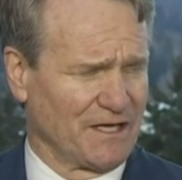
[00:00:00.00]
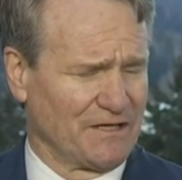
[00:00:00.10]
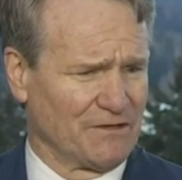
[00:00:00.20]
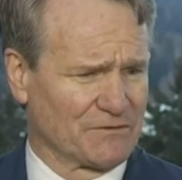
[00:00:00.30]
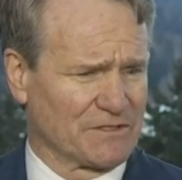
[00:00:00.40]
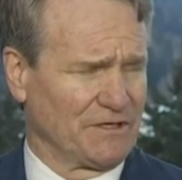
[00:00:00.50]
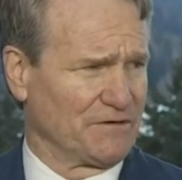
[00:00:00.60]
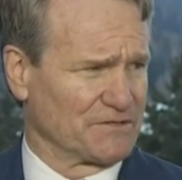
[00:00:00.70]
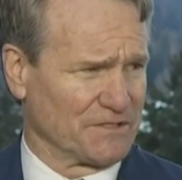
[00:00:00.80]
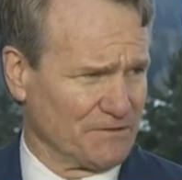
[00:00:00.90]
And those
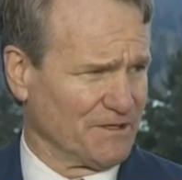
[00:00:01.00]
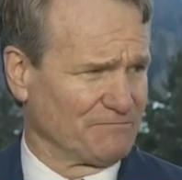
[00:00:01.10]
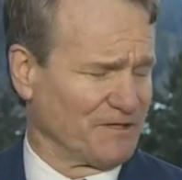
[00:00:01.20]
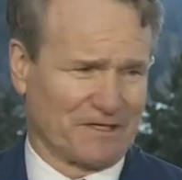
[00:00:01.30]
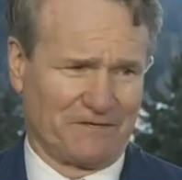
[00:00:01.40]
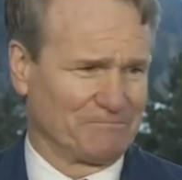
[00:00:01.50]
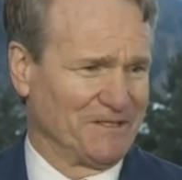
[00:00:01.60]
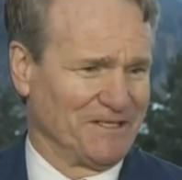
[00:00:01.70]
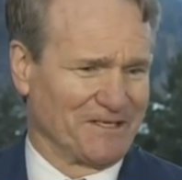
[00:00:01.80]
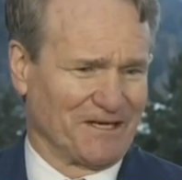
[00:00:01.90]
leaders, including Vicky,
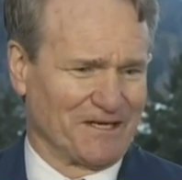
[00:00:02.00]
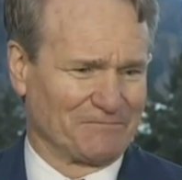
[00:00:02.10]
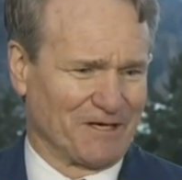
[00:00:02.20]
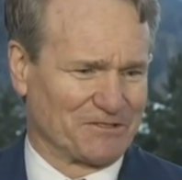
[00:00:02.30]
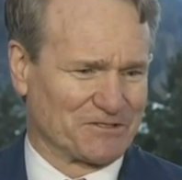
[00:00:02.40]
I